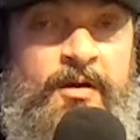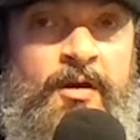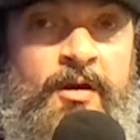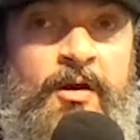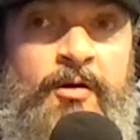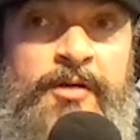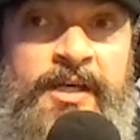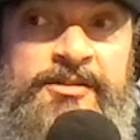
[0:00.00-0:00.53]

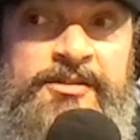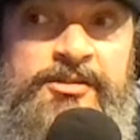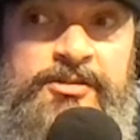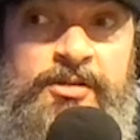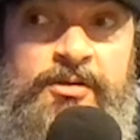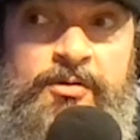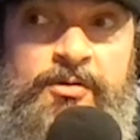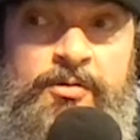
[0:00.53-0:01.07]
Okay,
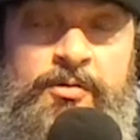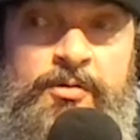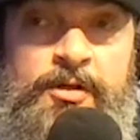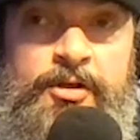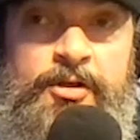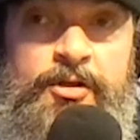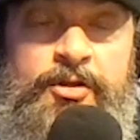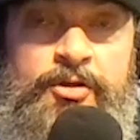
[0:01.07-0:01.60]
so
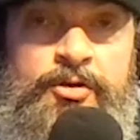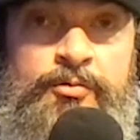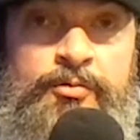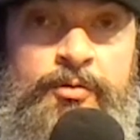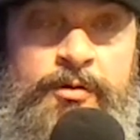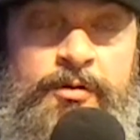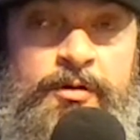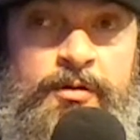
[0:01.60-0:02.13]
you
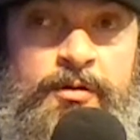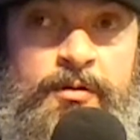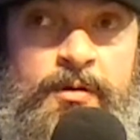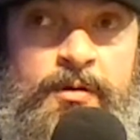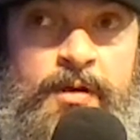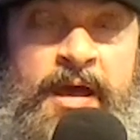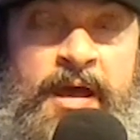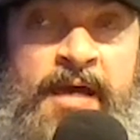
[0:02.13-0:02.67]

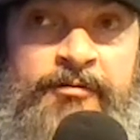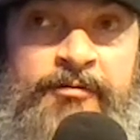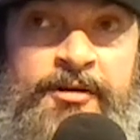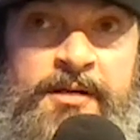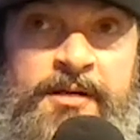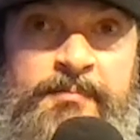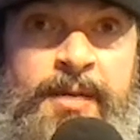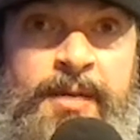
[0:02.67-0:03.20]

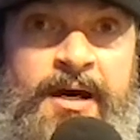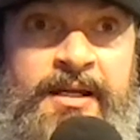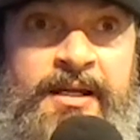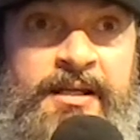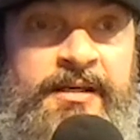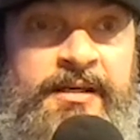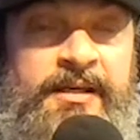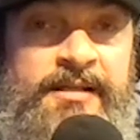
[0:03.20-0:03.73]

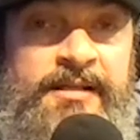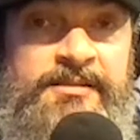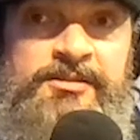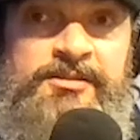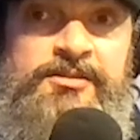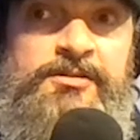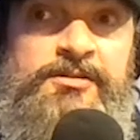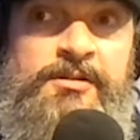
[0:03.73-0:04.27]
everybody
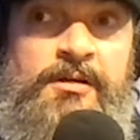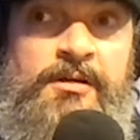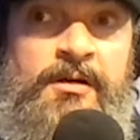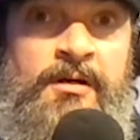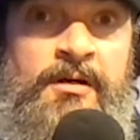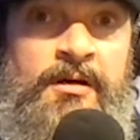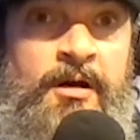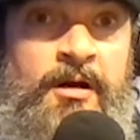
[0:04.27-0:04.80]
gets a,
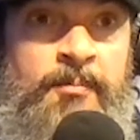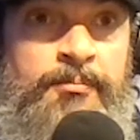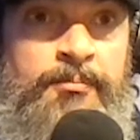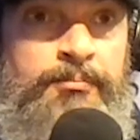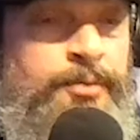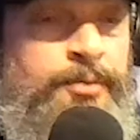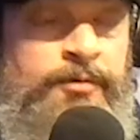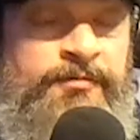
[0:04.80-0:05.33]
a
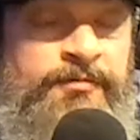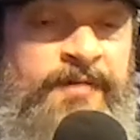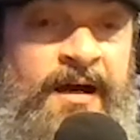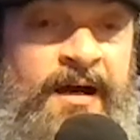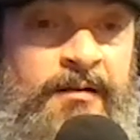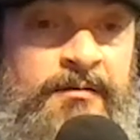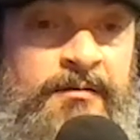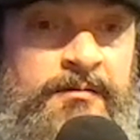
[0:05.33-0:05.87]

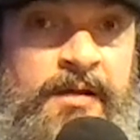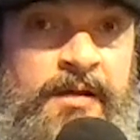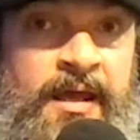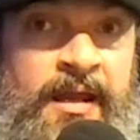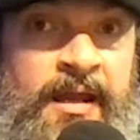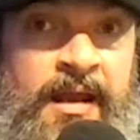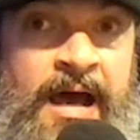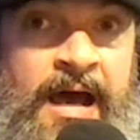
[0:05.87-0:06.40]
profile,
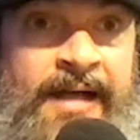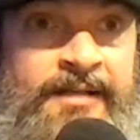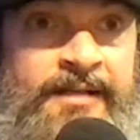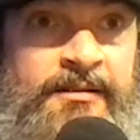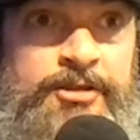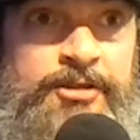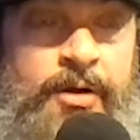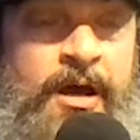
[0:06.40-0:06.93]
and I
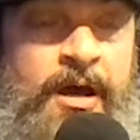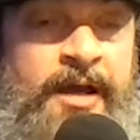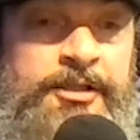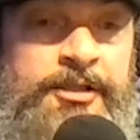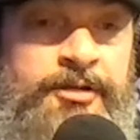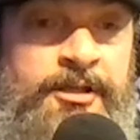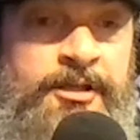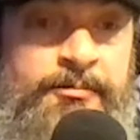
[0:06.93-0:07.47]
try to
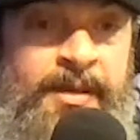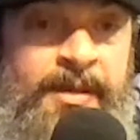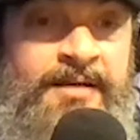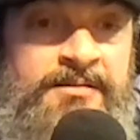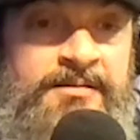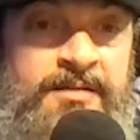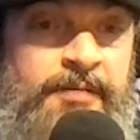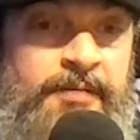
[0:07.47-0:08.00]
treat
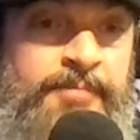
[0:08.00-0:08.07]
bands like